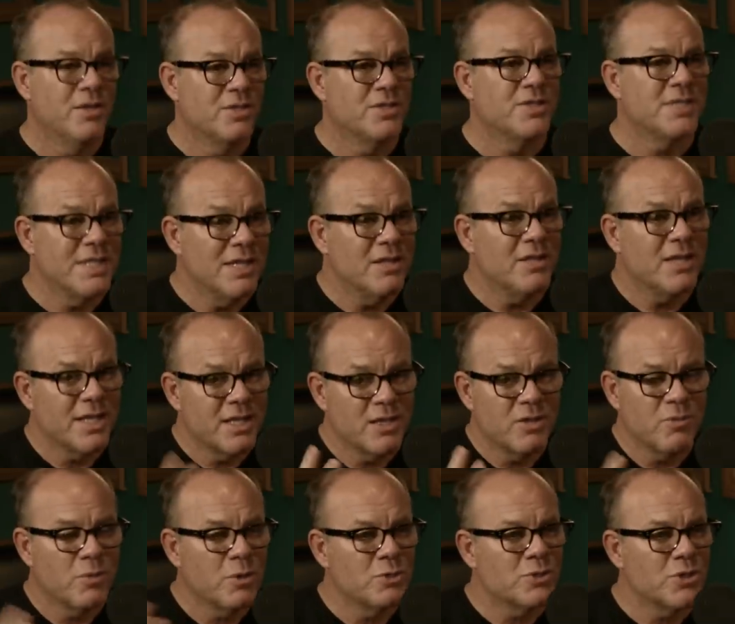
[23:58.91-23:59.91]
still like in
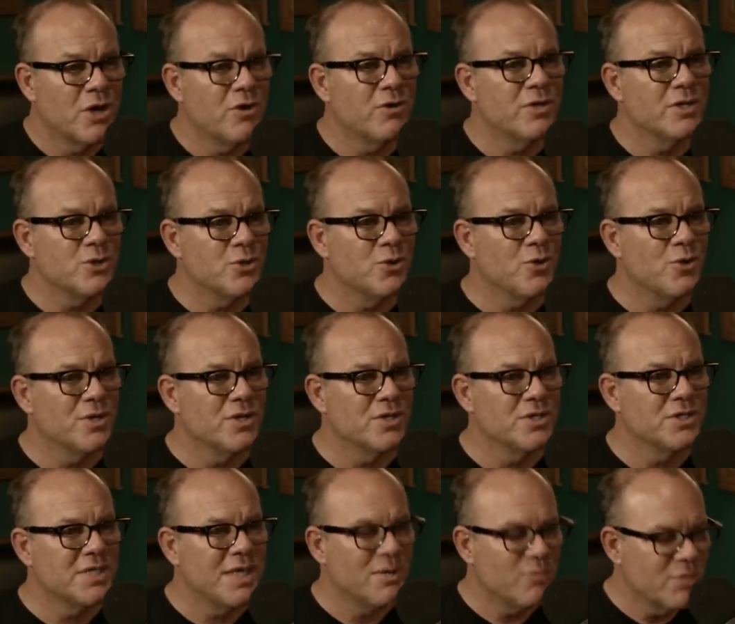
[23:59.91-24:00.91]
their most current
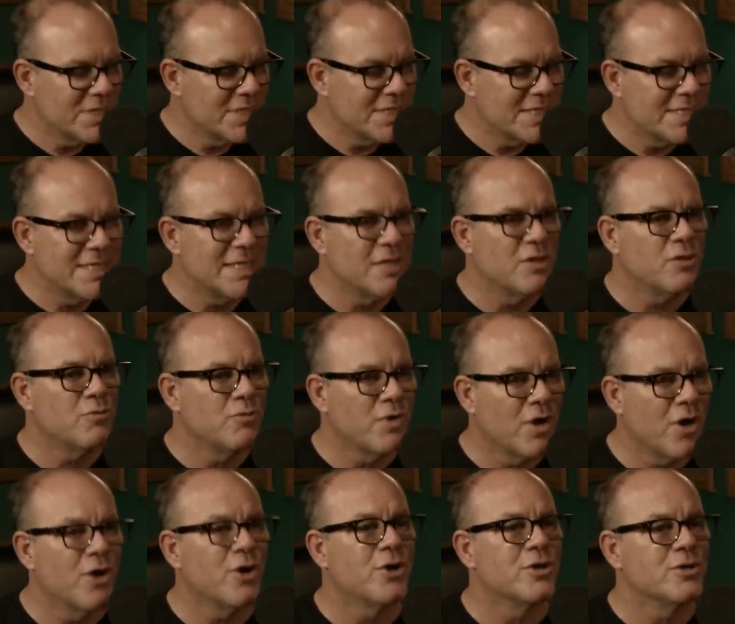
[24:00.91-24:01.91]
tours they would still
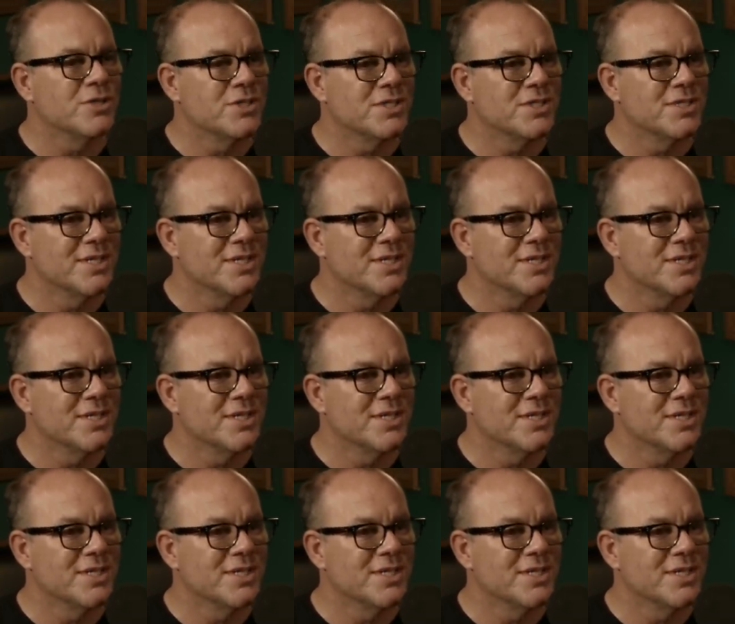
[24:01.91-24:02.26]
rehearse